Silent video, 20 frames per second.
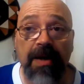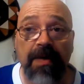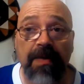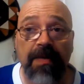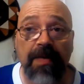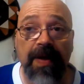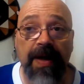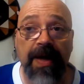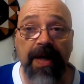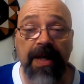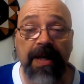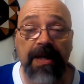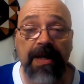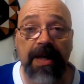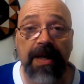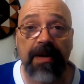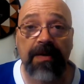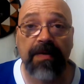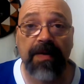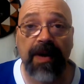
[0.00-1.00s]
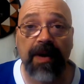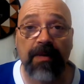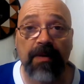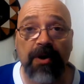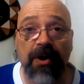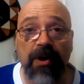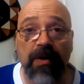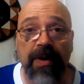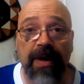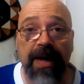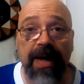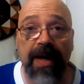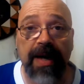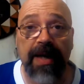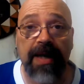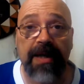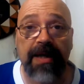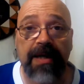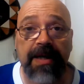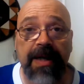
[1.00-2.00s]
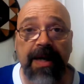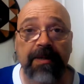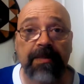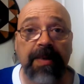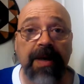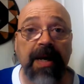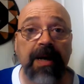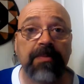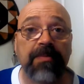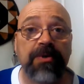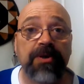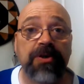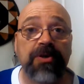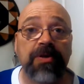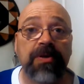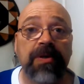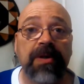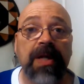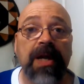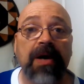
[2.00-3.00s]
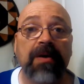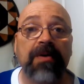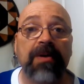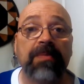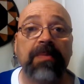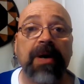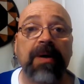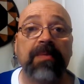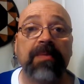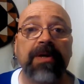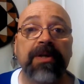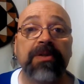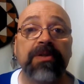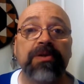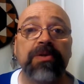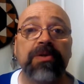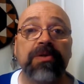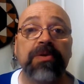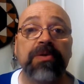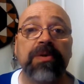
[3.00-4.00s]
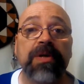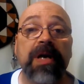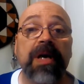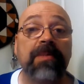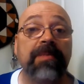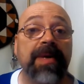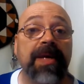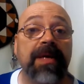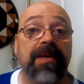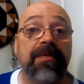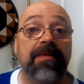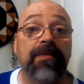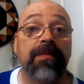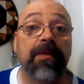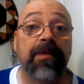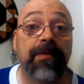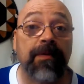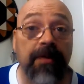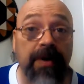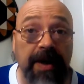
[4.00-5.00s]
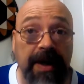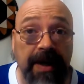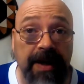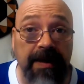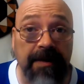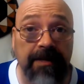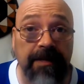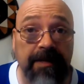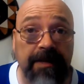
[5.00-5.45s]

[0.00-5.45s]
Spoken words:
then they will go ahead and be able to allow the public to come in for free.